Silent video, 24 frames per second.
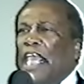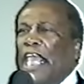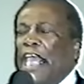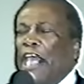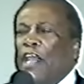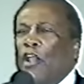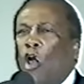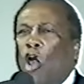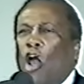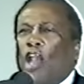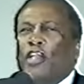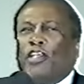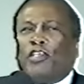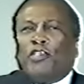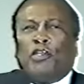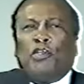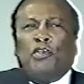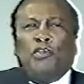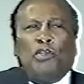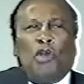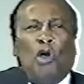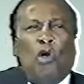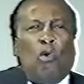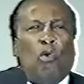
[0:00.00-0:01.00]
in order to
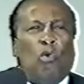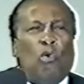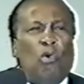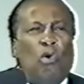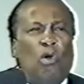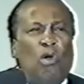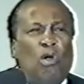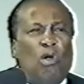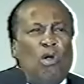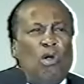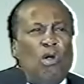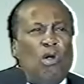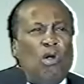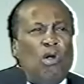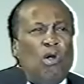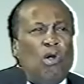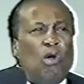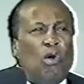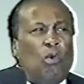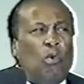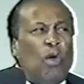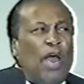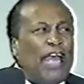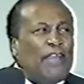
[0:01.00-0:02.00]
know
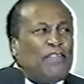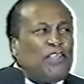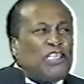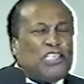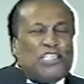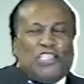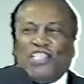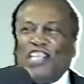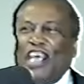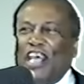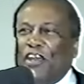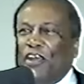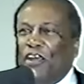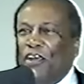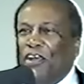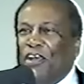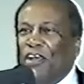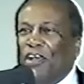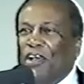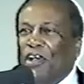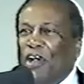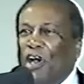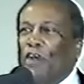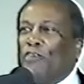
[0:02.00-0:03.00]
where the
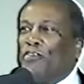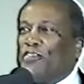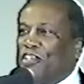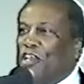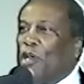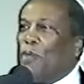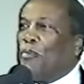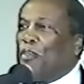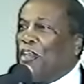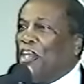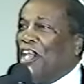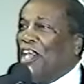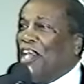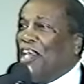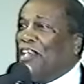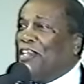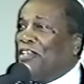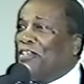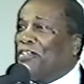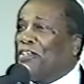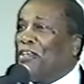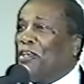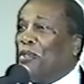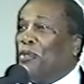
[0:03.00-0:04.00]
center of something
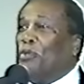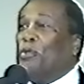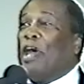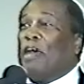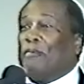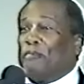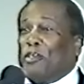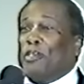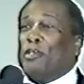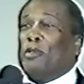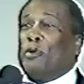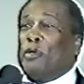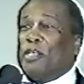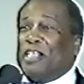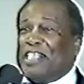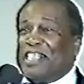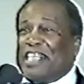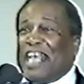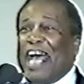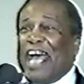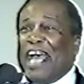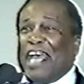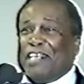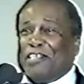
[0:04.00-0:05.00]
is, you have to know its
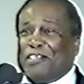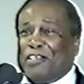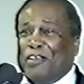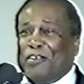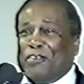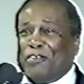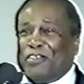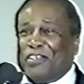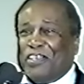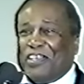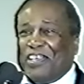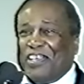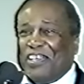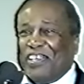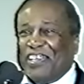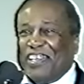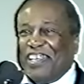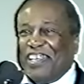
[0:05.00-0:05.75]
size, don't you?